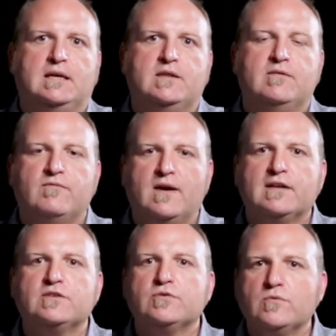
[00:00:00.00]
then
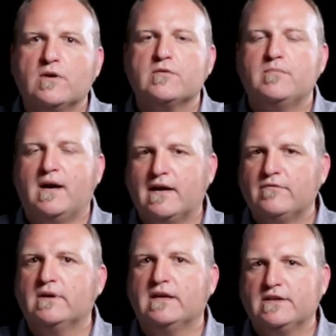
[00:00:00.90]
find 2 other
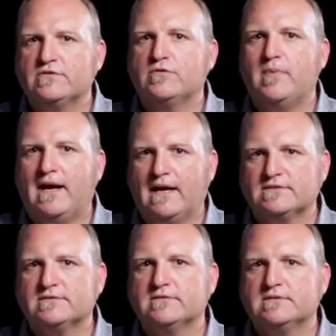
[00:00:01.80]
bivocational
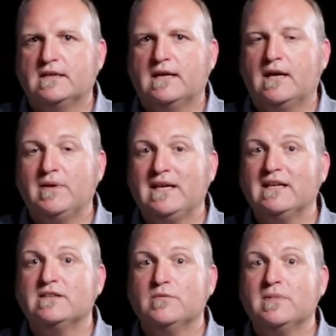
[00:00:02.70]
pastors and
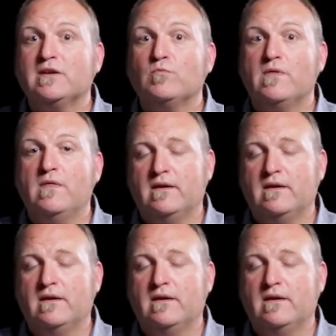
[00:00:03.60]
begin to meet with